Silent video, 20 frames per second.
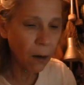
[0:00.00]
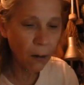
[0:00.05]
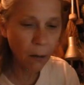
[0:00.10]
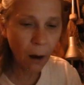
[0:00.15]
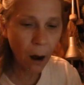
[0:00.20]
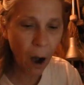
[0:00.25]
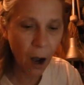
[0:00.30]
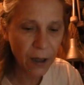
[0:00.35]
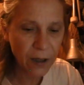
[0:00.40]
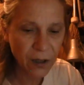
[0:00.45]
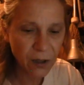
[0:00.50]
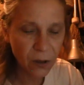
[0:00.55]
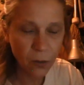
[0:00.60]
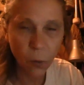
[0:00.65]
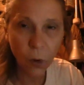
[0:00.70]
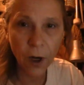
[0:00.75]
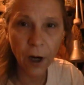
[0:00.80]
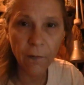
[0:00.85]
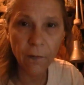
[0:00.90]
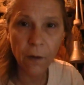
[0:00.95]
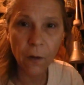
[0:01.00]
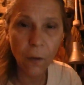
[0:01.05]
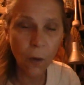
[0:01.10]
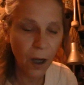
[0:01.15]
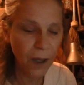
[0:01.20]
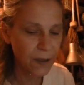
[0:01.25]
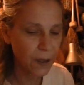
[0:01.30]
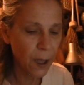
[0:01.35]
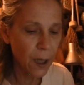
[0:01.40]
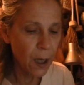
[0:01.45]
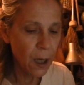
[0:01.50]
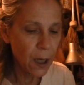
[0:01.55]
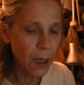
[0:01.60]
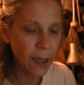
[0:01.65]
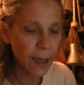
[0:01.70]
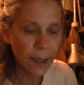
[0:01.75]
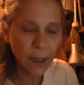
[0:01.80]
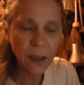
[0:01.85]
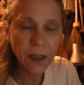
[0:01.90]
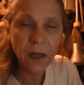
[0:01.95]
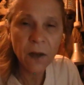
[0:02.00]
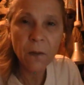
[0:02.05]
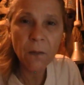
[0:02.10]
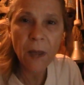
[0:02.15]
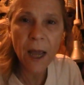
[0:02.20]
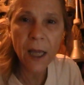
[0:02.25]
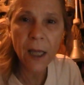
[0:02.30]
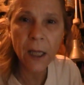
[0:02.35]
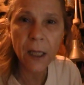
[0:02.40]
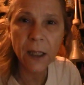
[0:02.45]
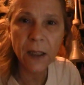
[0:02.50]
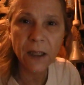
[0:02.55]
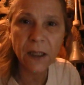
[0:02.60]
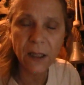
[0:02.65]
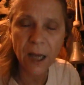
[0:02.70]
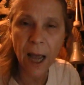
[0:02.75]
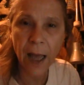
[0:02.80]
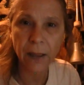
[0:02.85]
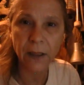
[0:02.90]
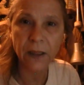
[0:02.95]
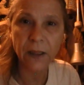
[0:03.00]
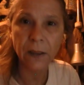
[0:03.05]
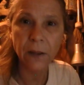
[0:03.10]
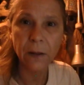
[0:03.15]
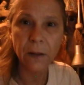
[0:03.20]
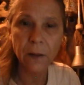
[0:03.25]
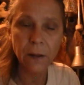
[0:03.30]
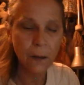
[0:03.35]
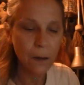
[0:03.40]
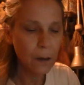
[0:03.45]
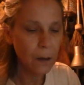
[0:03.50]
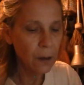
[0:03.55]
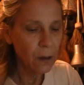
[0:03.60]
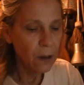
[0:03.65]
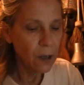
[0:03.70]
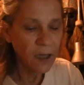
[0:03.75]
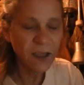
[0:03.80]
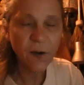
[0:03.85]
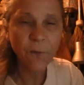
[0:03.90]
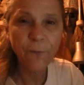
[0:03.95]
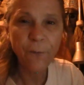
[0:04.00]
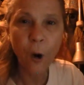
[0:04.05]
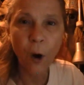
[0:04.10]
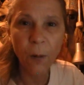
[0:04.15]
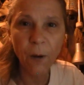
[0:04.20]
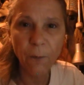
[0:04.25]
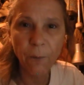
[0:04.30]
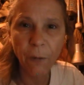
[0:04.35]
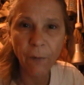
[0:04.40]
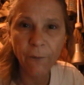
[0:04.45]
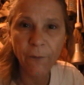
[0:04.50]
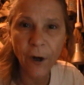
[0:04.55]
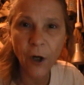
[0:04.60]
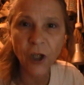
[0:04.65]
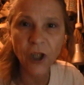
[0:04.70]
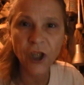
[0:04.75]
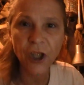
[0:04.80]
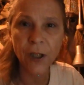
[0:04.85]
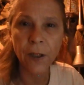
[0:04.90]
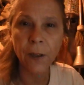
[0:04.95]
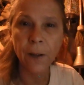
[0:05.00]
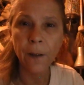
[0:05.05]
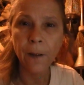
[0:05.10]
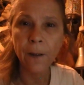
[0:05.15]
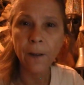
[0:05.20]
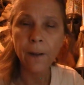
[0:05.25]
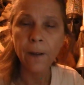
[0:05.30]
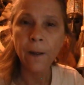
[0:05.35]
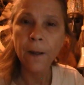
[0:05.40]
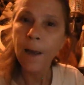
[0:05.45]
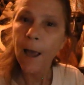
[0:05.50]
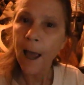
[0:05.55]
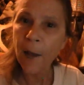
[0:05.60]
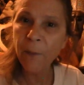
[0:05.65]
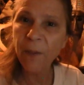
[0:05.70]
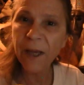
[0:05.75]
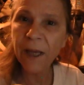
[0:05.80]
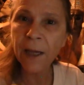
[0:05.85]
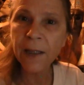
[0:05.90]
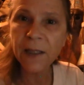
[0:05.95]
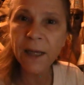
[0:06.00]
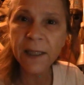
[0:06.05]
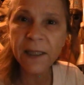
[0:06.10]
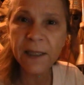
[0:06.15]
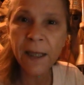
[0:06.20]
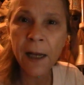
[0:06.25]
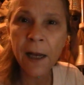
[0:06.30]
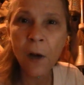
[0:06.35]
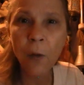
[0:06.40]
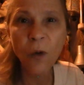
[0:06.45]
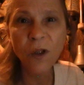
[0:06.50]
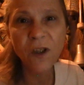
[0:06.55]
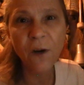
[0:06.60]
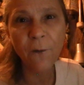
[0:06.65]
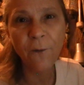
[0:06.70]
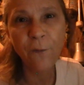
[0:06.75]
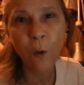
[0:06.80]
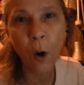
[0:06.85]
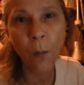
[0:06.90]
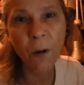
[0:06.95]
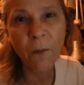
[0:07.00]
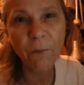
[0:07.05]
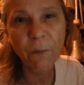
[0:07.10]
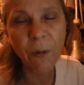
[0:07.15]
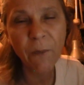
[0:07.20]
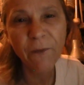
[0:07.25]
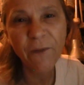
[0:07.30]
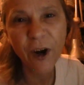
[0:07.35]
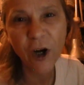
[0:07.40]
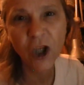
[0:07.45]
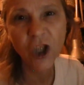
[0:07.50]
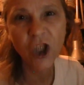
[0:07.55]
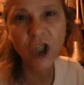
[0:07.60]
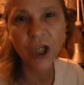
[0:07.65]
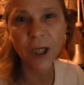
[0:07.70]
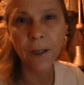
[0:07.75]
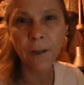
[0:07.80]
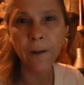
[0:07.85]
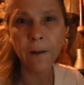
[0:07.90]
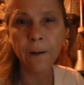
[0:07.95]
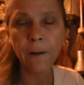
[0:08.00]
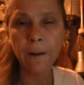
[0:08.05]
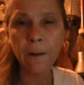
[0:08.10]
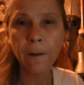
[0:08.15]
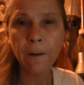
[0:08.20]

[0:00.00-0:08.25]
Or August or whatever it was. It didn't make any sense. It's a form of perversion. And because I said it was a form of perversion,